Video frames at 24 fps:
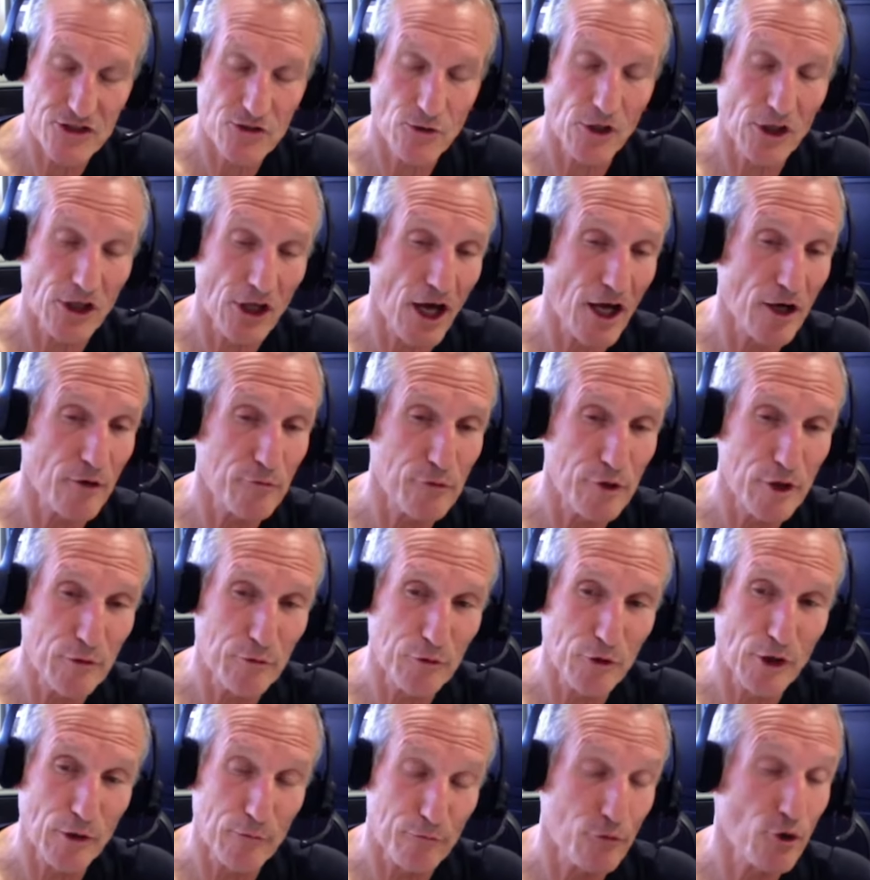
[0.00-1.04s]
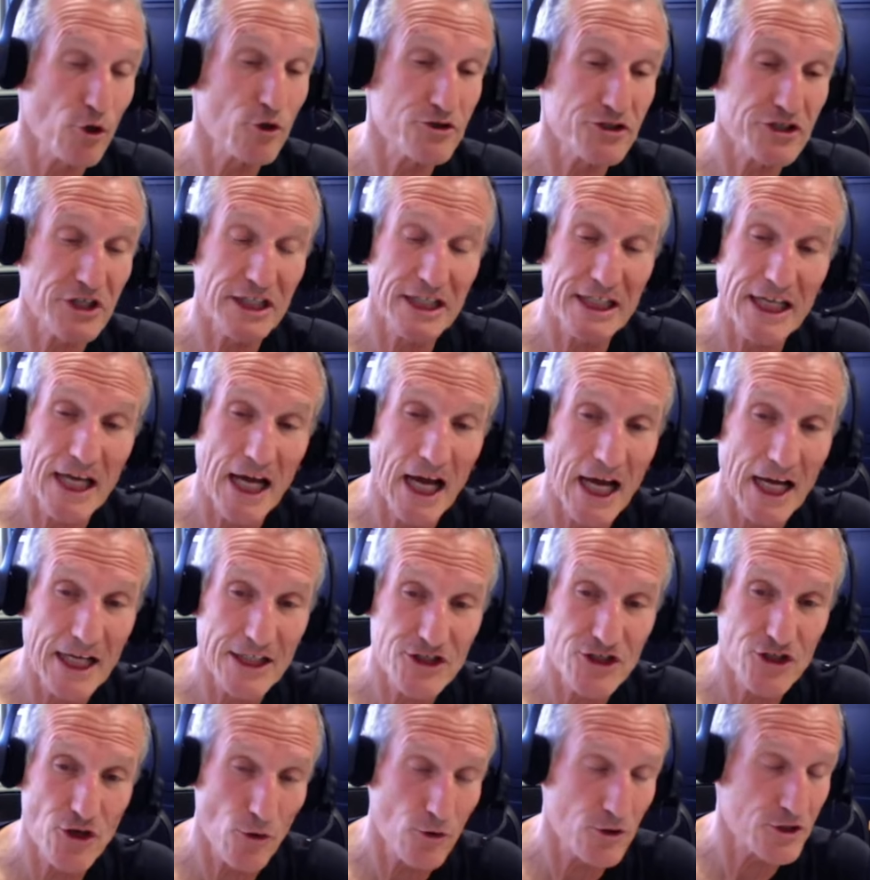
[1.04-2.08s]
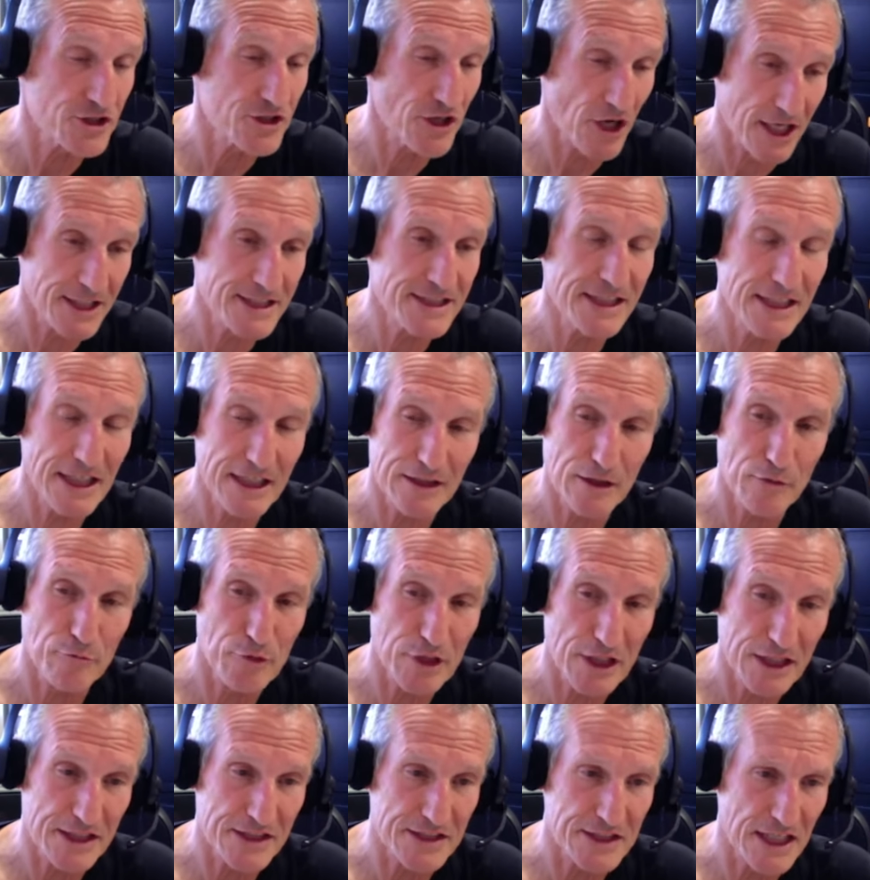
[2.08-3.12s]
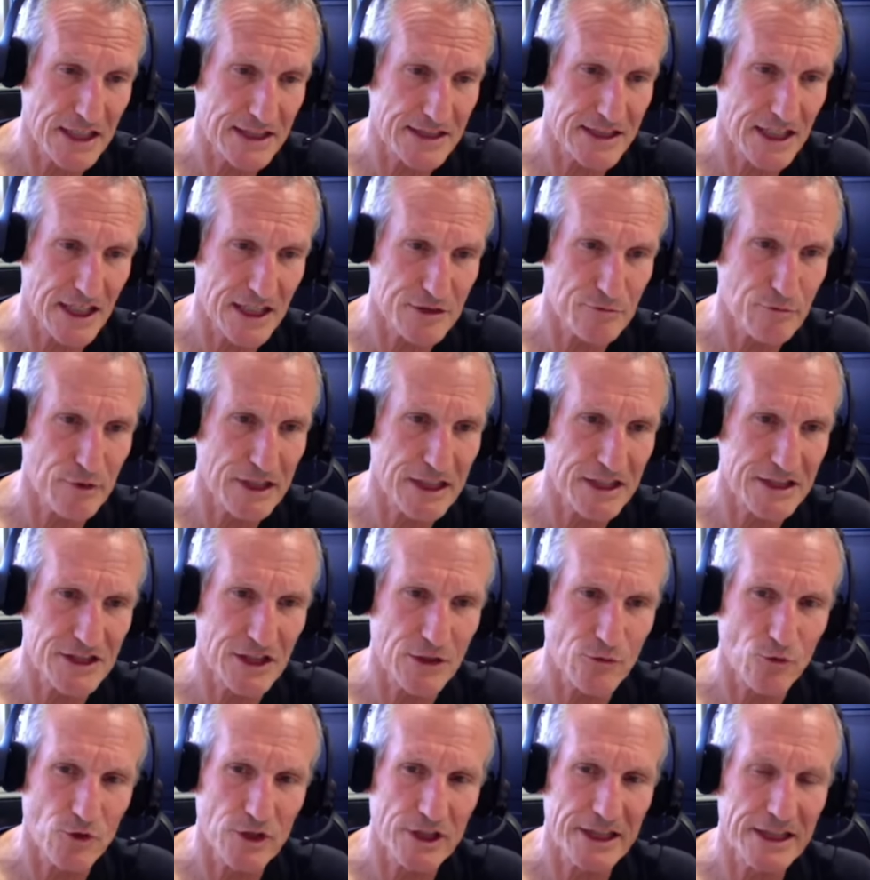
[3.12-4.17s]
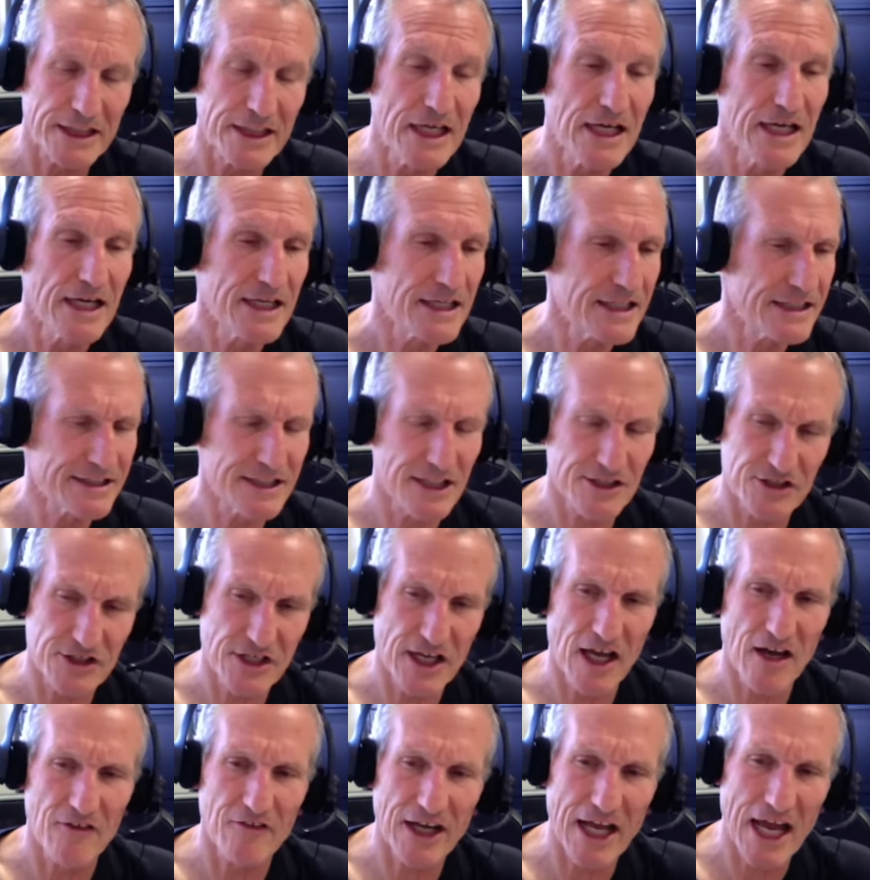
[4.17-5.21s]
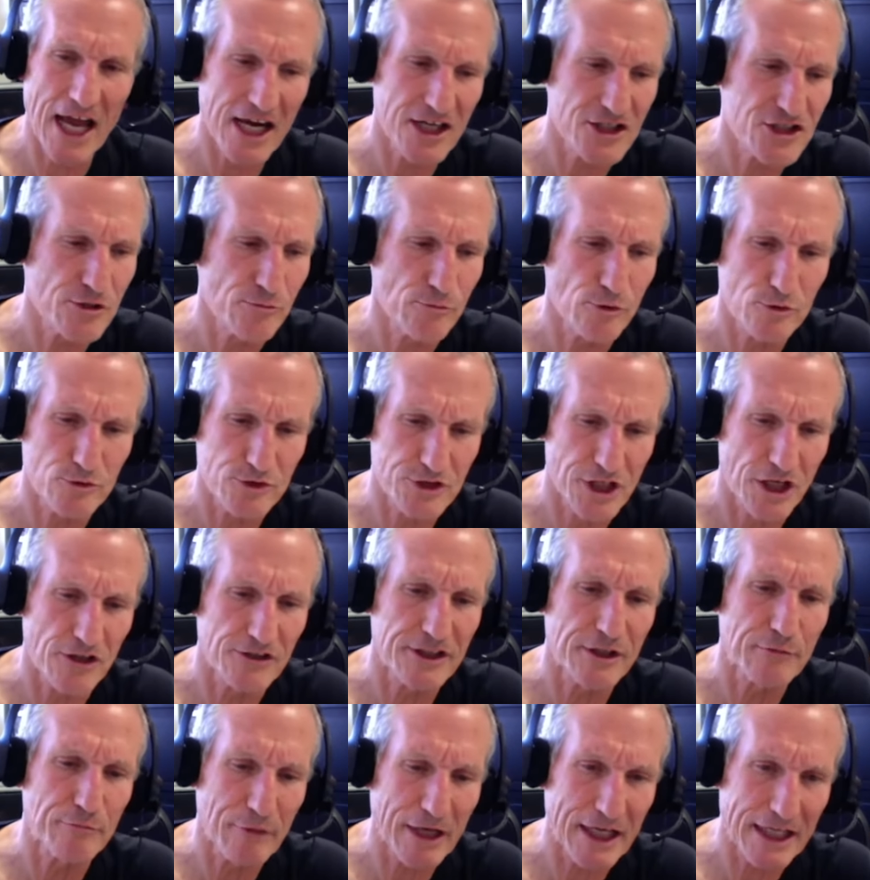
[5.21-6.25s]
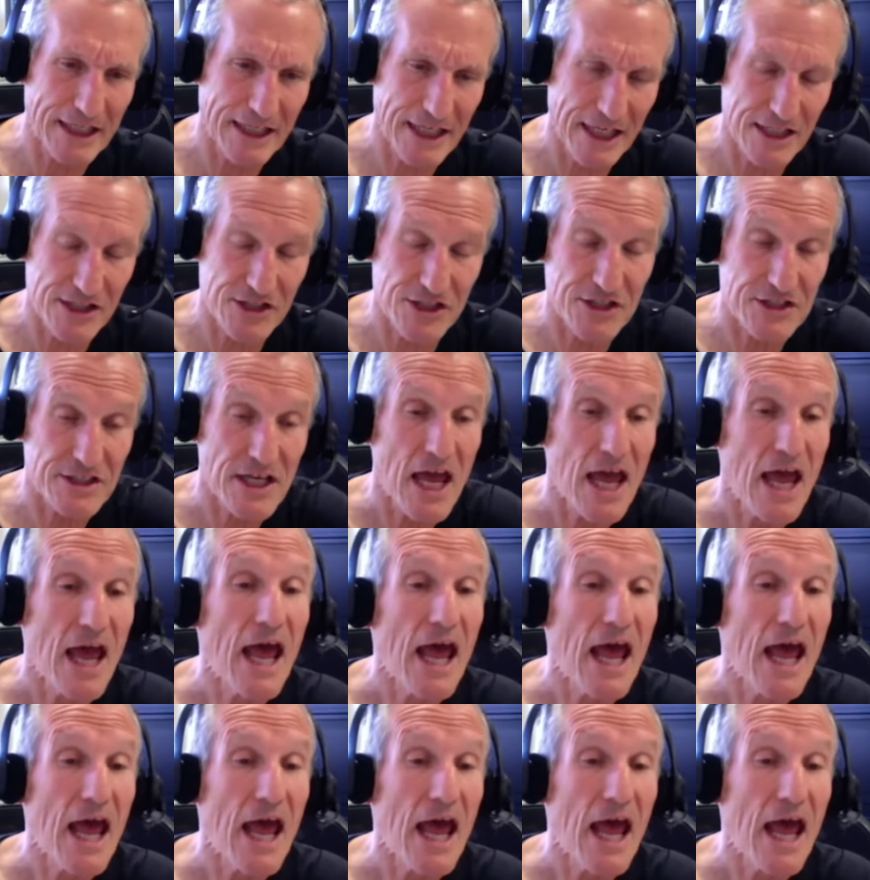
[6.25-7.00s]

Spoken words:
So a lot of people, and personally, I chose not to get the PSA test because it really doesn't have an actionable result in many cases.